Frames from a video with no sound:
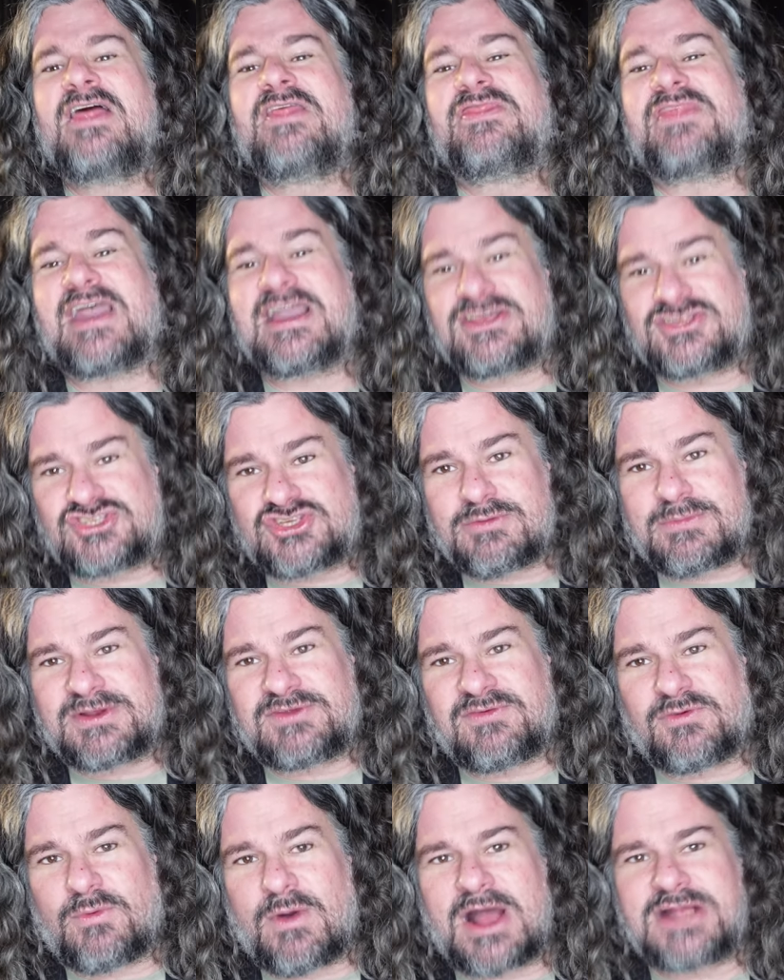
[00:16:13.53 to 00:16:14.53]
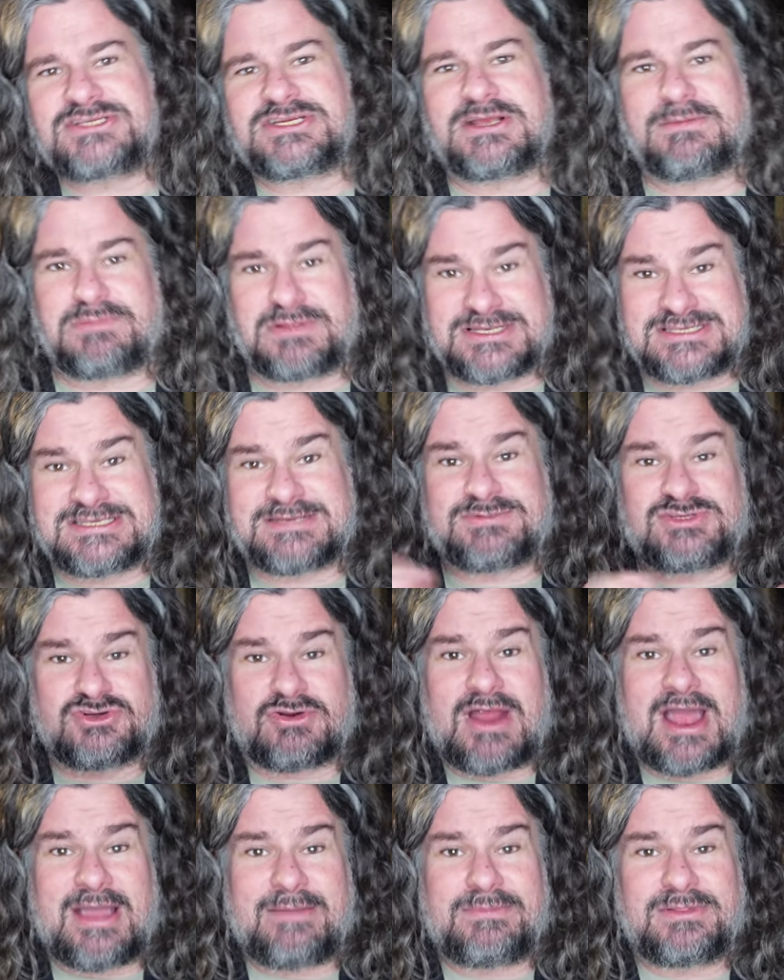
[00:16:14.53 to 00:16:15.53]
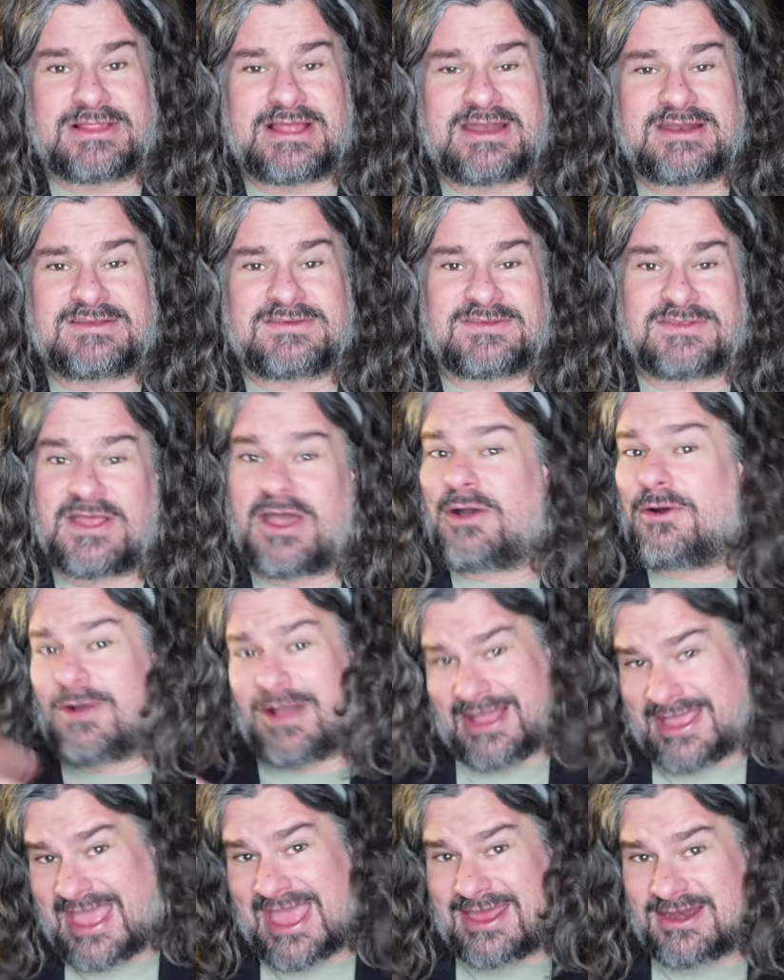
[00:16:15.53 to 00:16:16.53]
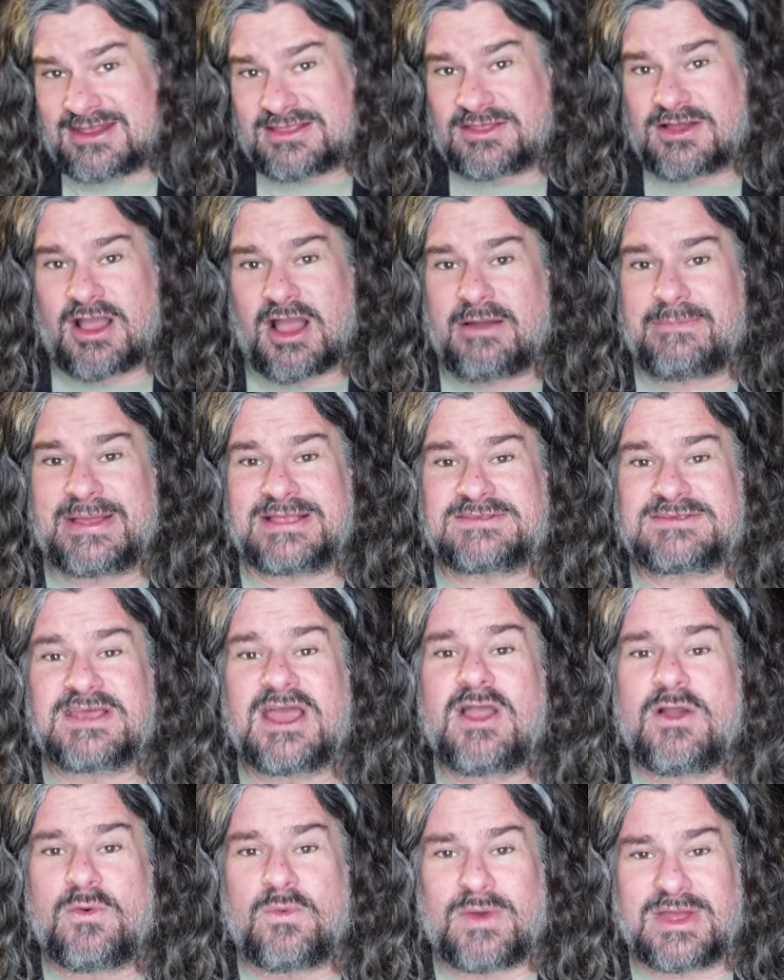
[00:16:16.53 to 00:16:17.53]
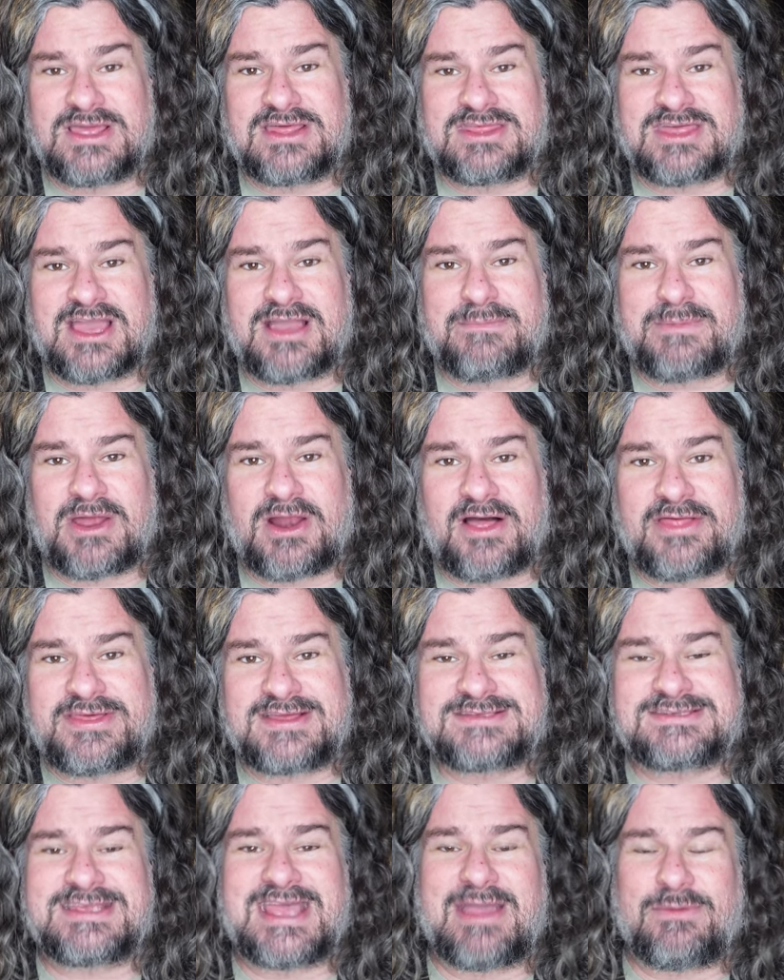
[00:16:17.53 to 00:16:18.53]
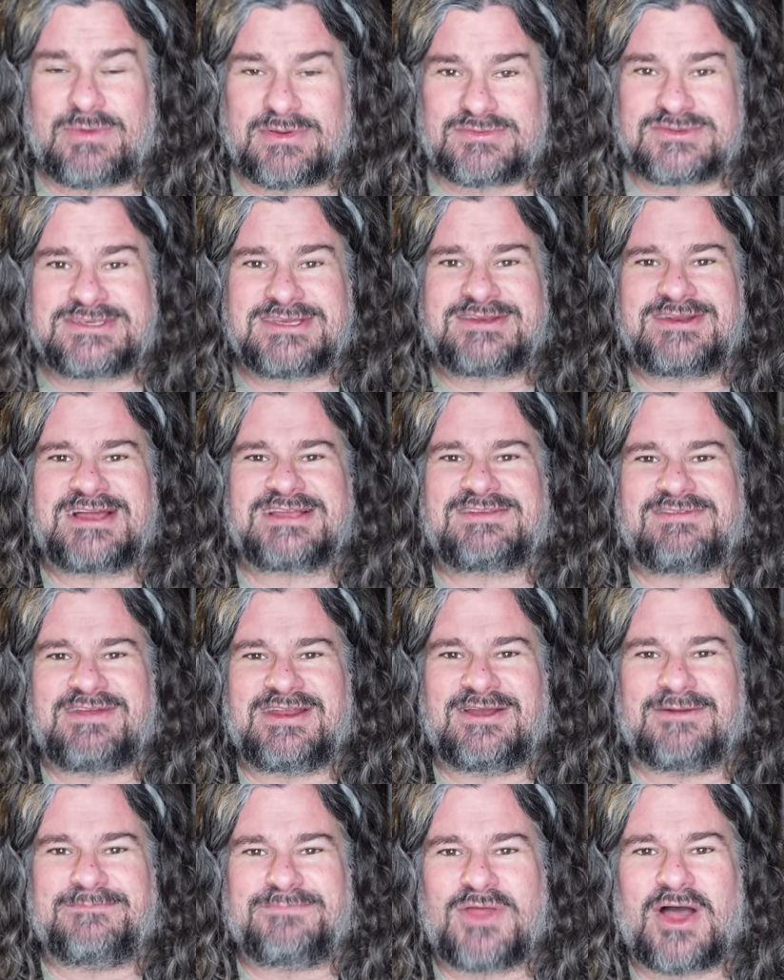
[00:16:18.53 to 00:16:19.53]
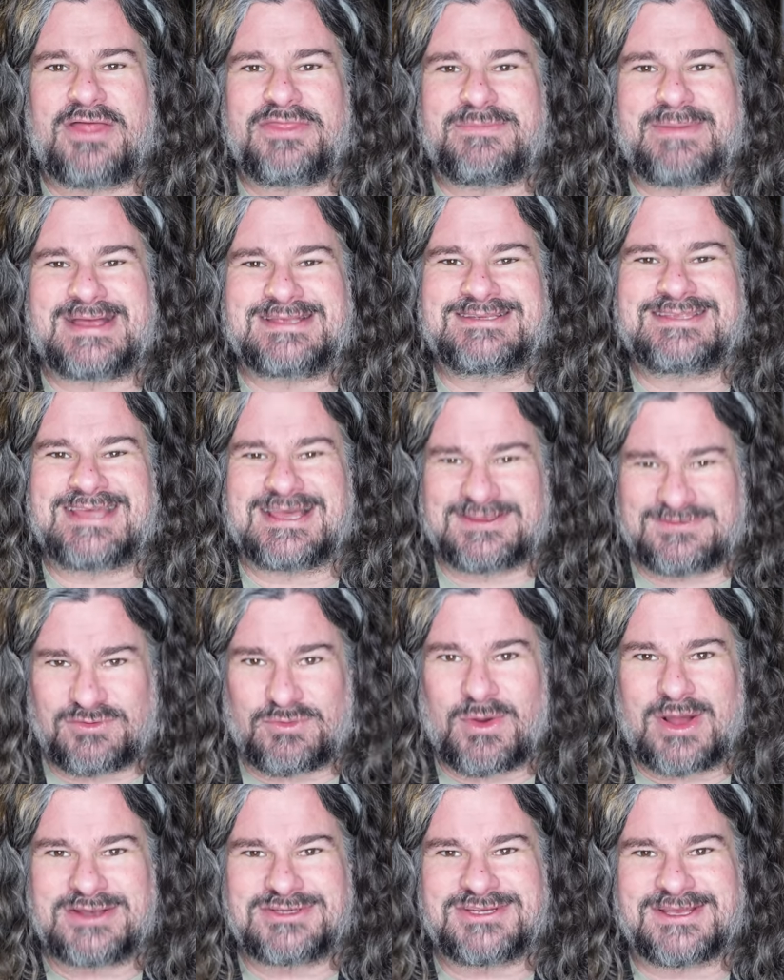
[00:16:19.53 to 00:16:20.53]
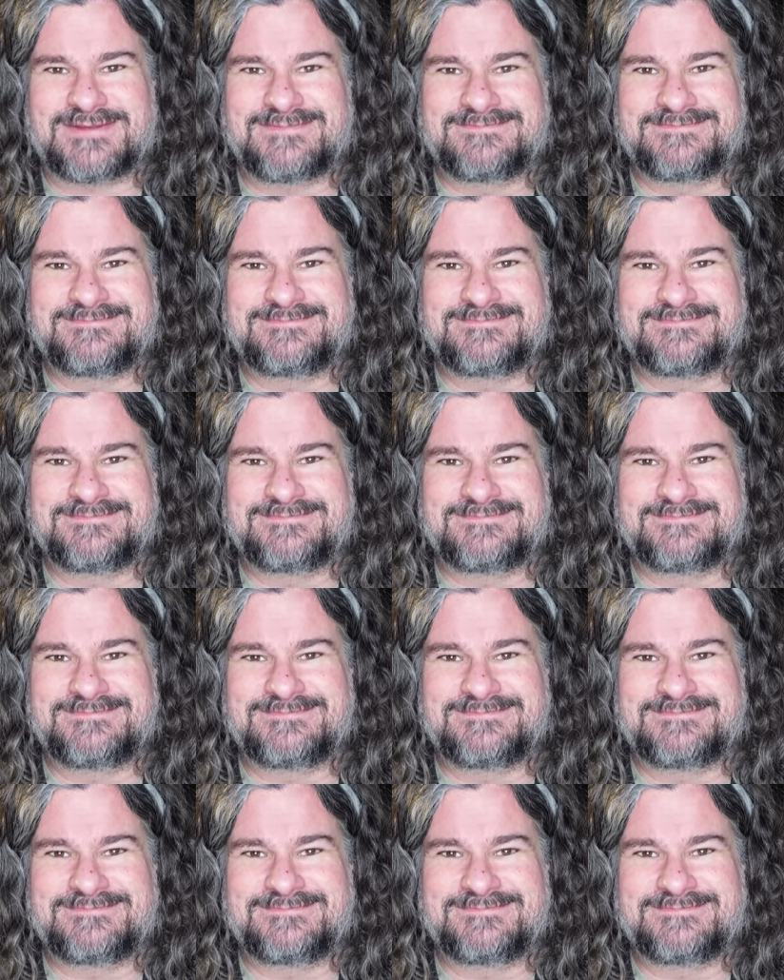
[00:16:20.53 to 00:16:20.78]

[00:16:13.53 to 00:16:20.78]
Thank you so much for watching. Please subscribe. Let us know again in the comments what you think about all this, and we will see you next video. All the best. Thanks for watching.